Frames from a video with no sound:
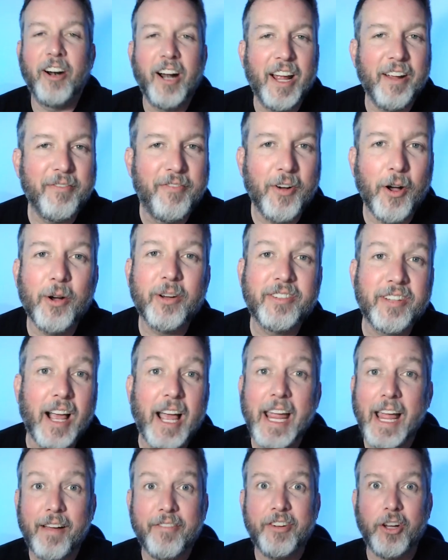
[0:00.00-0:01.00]
All right, folks,
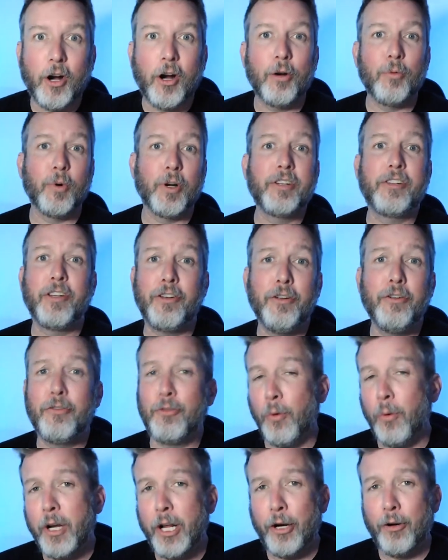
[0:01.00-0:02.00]
I have yard work to do,
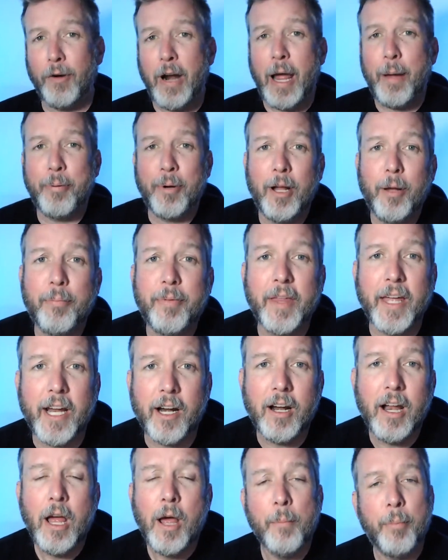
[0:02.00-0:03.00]
so I'm going to wrap it up
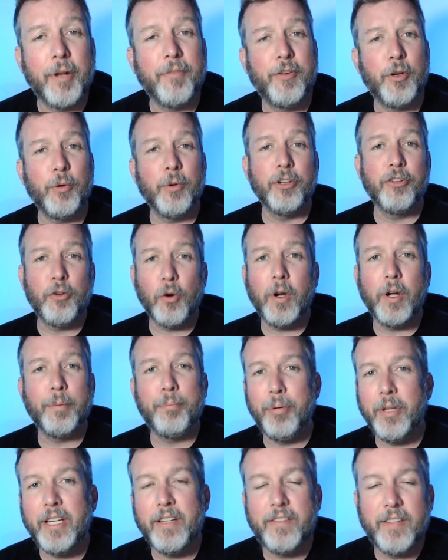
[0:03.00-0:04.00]
there. But if you
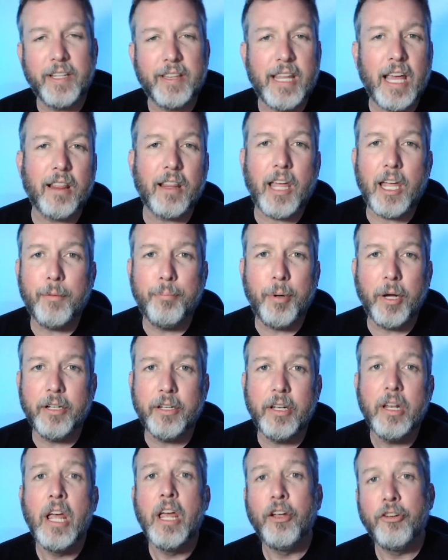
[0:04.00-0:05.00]
enjoyed, please hit that like
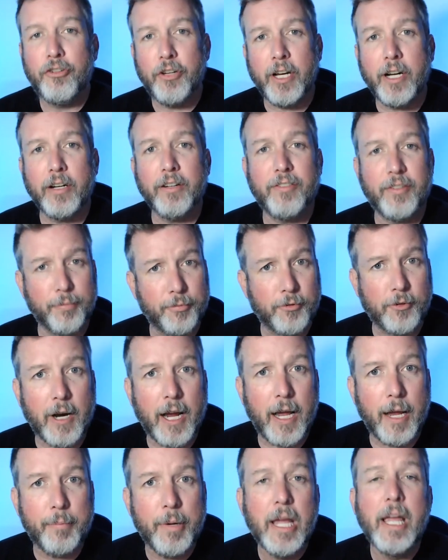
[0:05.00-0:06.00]
button, share,
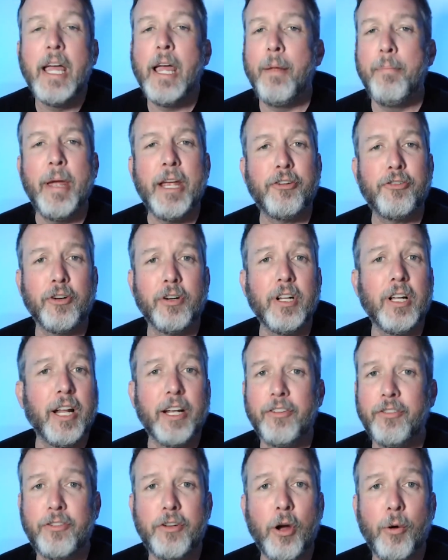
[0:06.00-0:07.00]
subscribe, and make sure to
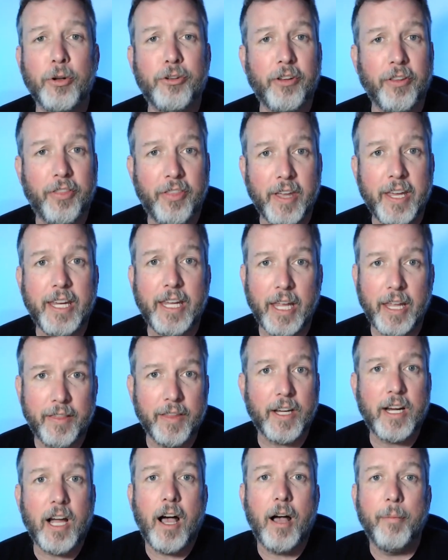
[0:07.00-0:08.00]
let us know what you think in
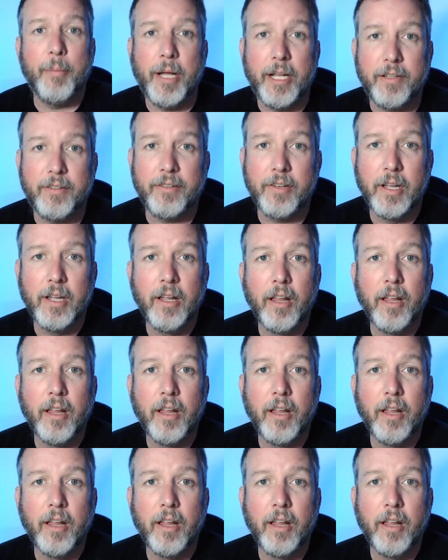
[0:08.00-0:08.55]
the comments.